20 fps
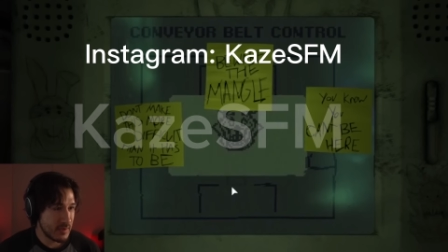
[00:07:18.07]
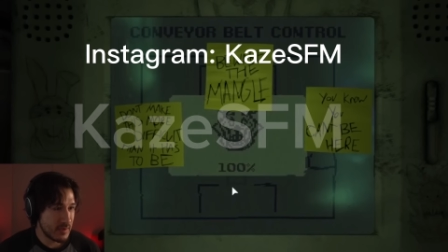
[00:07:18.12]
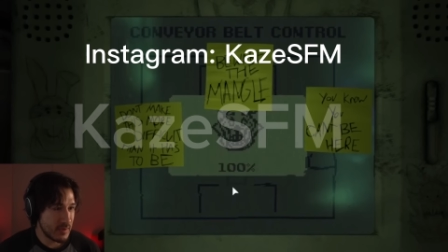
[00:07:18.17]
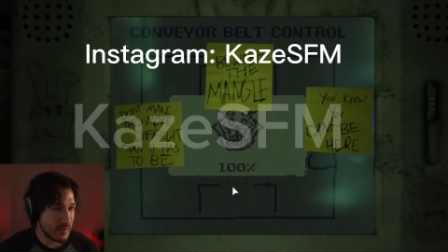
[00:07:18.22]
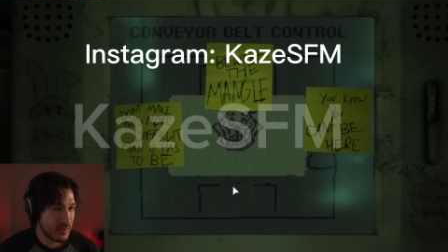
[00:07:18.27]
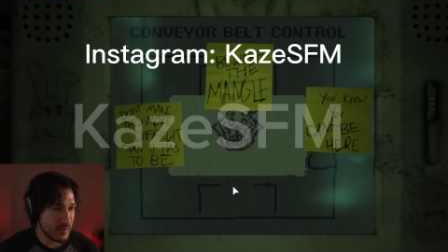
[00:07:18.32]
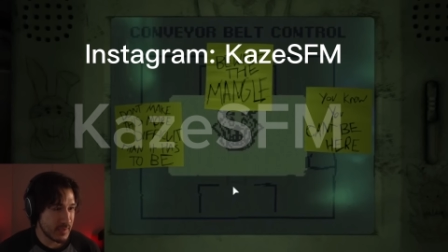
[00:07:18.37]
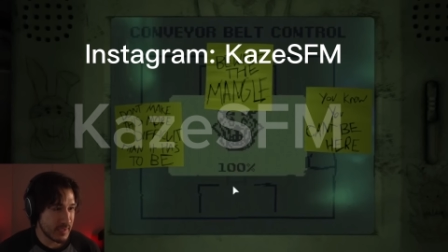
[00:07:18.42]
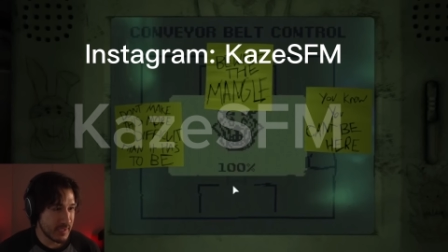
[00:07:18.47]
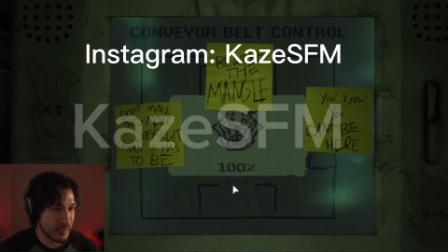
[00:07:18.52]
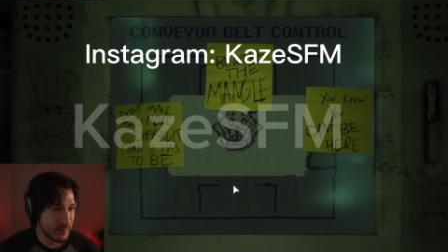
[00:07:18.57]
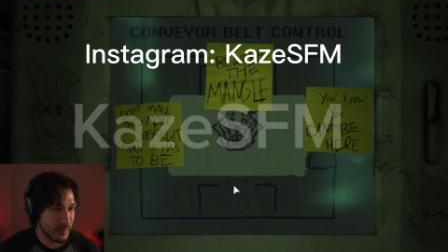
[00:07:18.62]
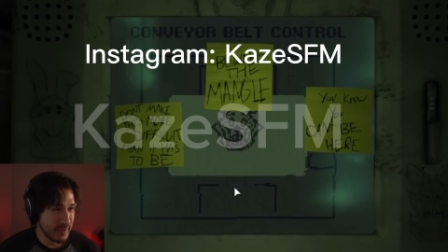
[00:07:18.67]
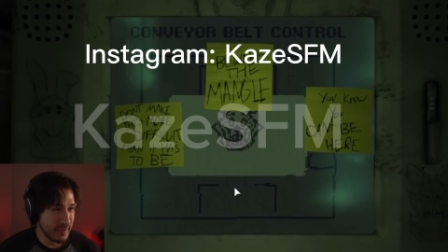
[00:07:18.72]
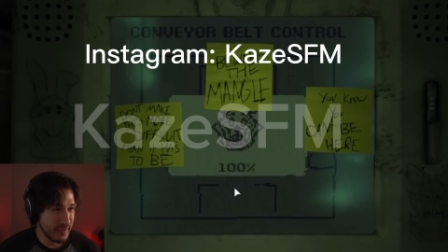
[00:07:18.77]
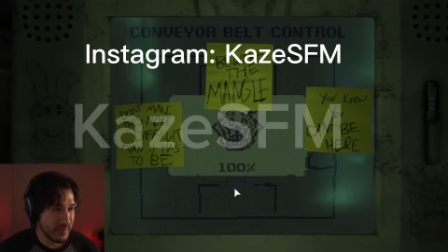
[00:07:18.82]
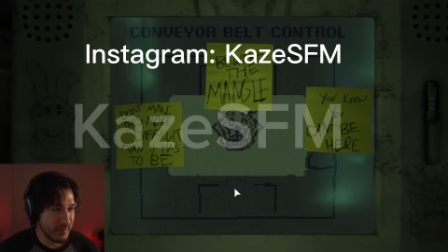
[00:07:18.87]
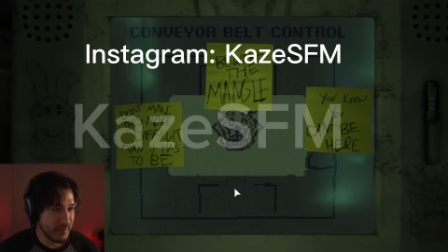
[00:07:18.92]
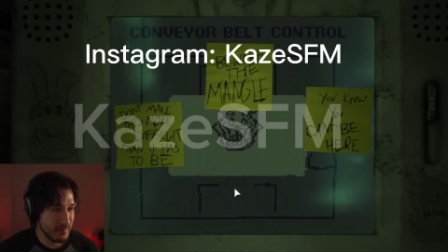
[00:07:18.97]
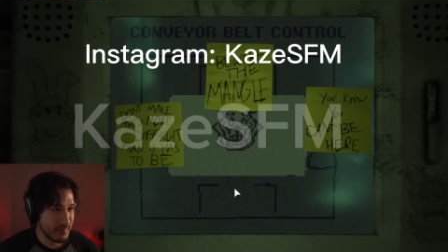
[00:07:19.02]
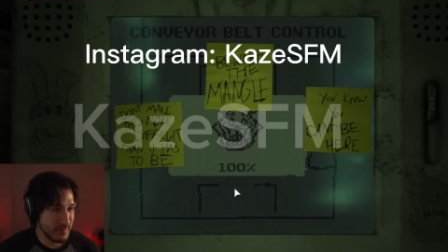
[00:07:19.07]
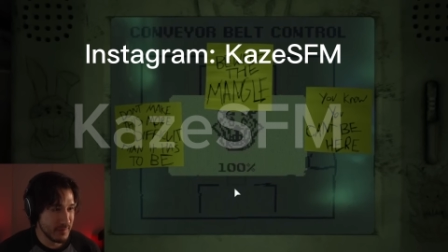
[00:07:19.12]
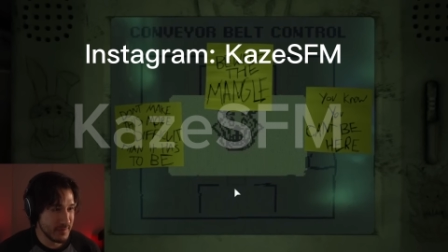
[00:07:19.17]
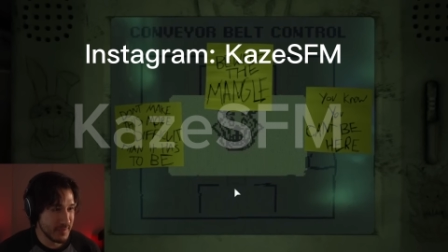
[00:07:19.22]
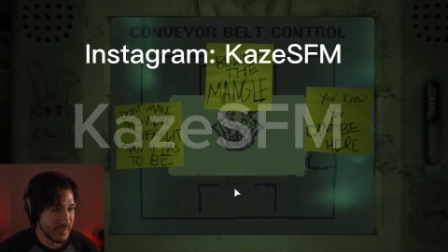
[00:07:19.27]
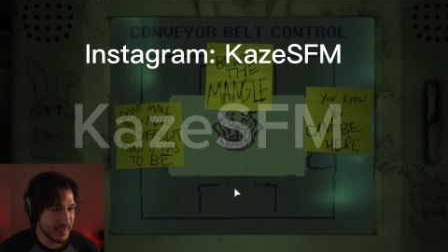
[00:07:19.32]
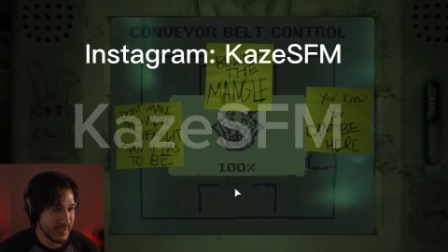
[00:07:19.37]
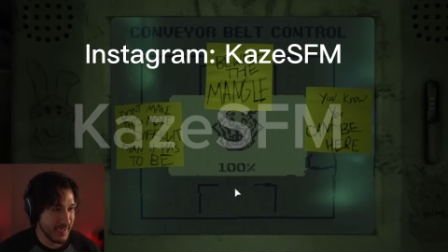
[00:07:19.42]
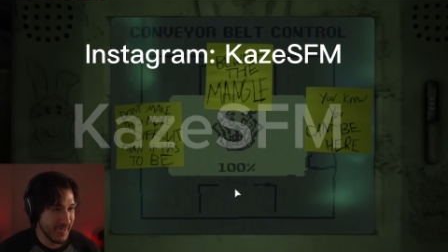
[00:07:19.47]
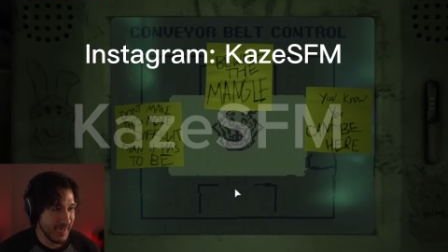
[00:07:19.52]
Okay, one hundred
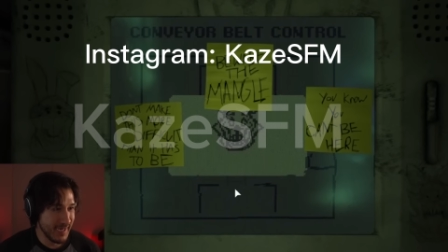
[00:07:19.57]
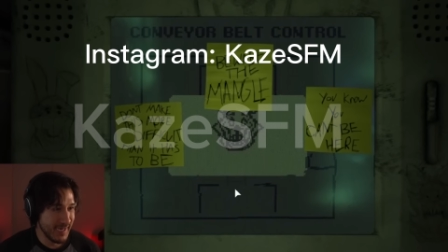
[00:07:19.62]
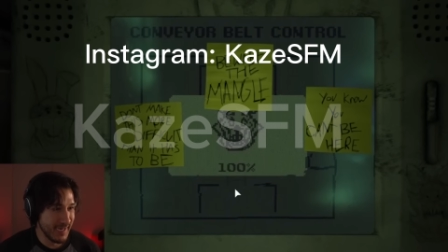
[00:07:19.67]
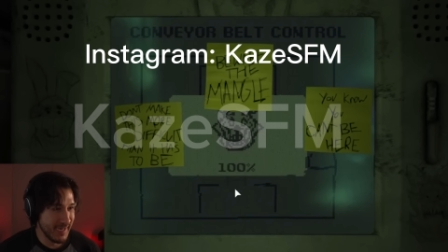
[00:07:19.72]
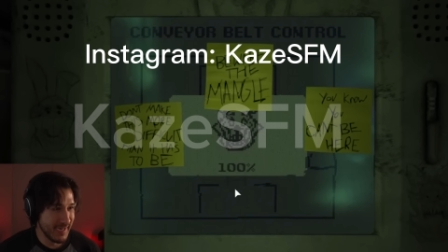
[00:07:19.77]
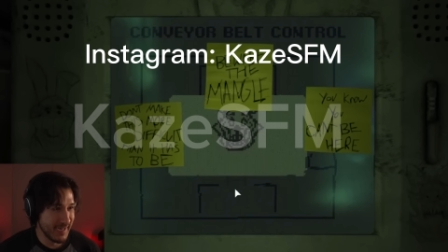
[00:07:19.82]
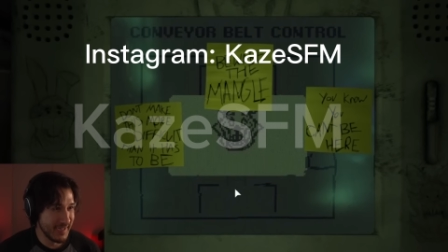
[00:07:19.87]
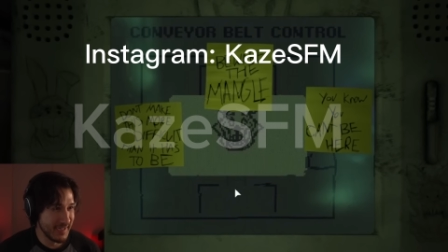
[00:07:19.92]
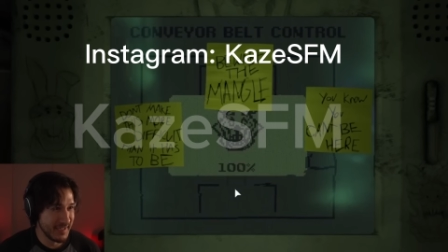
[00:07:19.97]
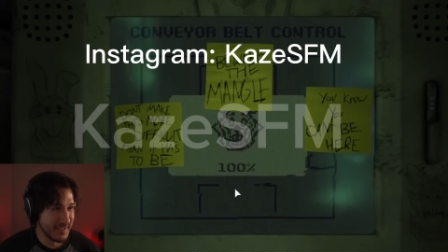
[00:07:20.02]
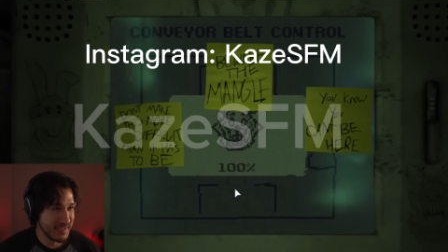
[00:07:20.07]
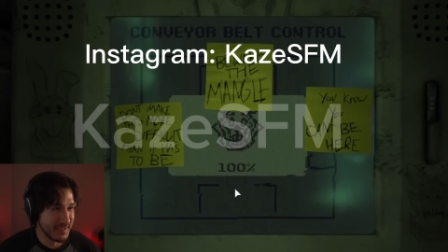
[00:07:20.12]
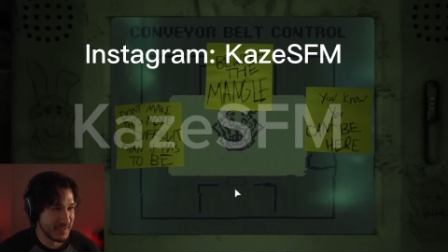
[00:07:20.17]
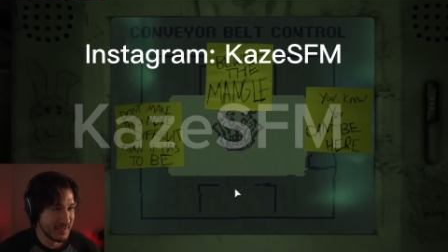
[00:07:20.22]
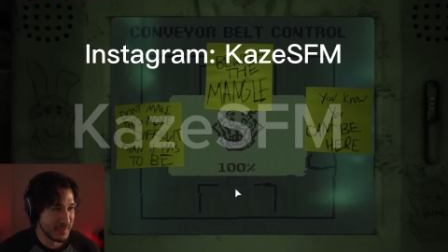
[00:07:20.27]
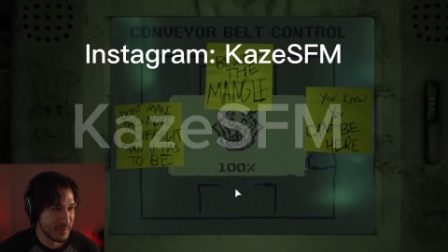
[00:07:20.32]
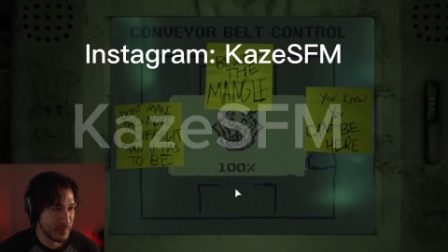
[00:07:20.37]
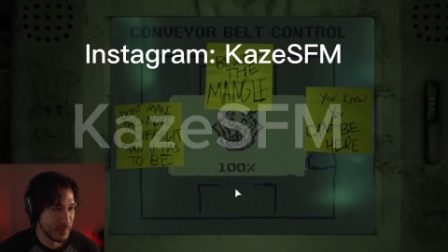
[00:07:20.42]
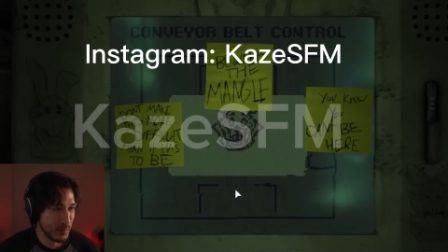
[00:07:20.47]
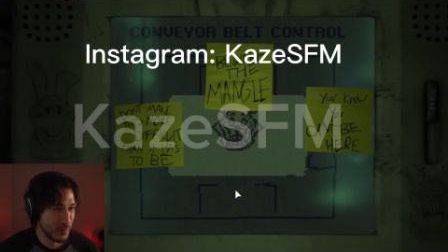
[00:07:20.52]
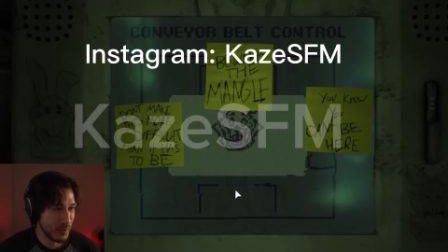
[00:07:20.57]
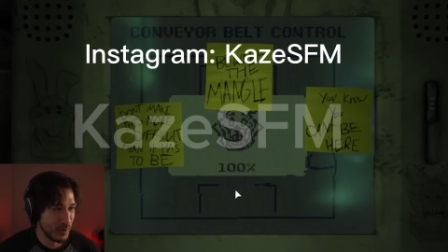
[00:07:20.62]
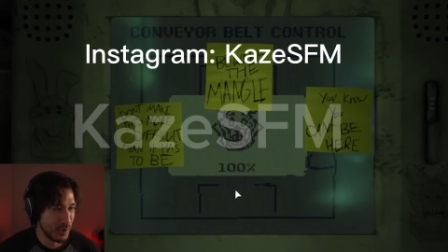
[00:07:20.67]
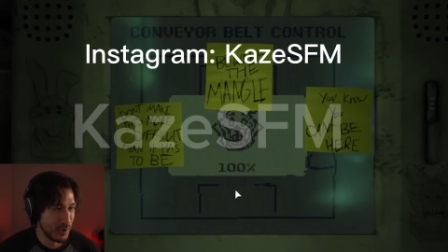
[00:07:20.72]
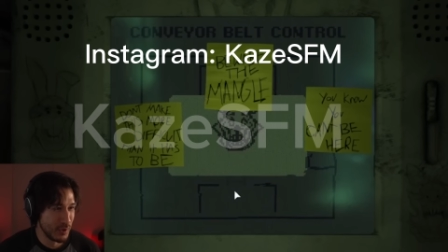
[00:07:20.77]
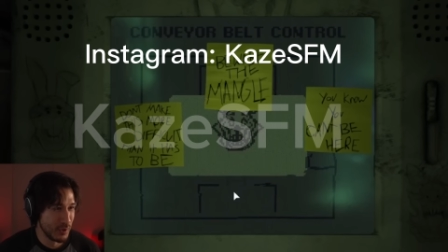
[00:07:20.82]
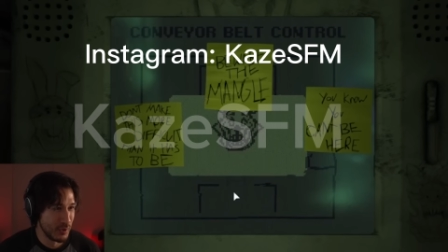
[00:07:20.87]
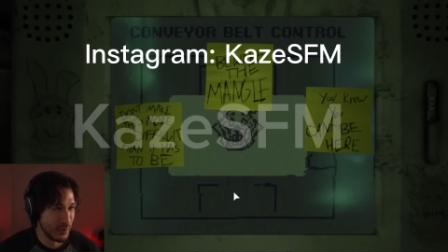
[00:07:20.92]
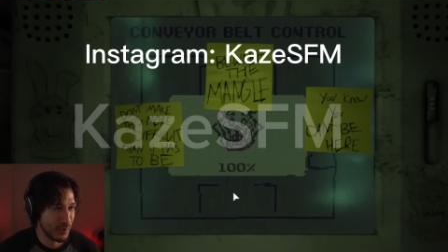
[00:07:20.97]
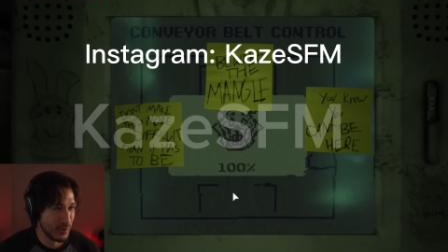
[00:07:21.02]
percent, yay.
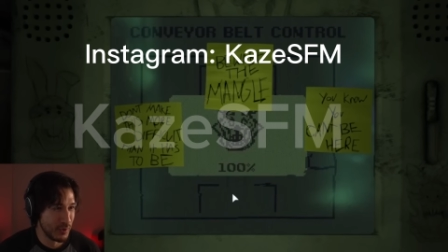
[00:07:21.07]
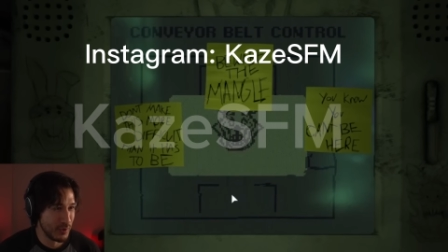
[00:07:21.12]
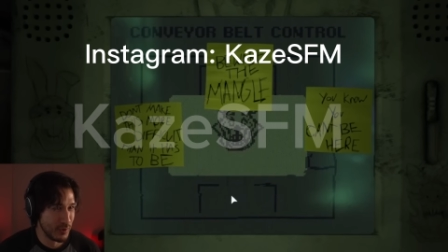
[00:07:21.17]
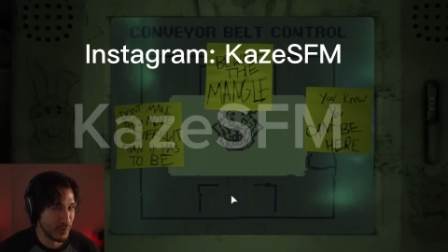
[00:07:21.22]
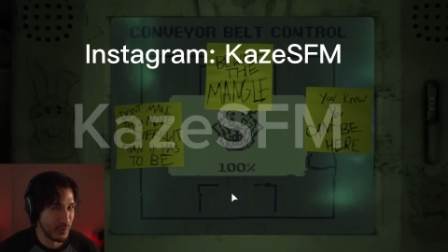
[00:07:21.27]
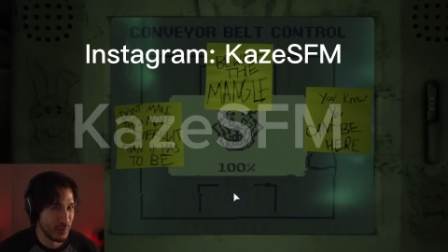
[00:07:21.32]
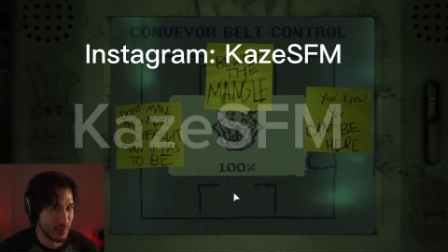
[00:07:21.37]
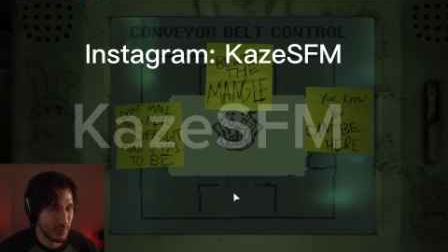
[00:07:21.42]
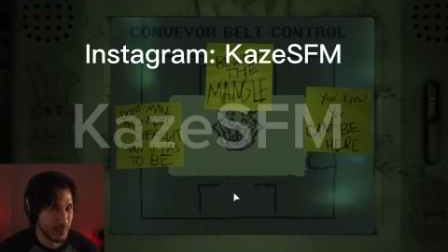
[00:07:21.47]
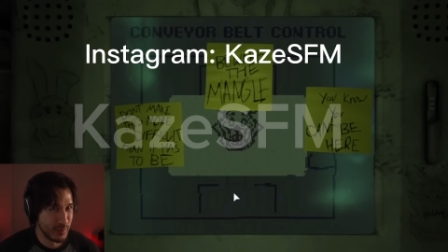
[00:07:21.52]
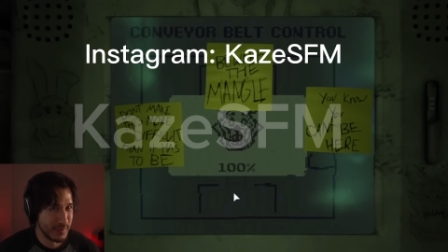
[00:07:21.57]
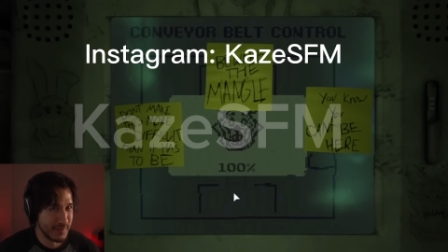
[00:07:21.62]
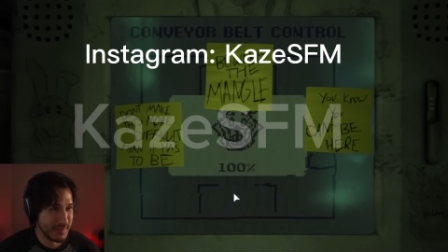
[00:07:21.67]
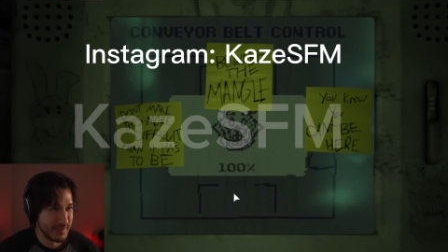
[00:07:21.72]
Whoa!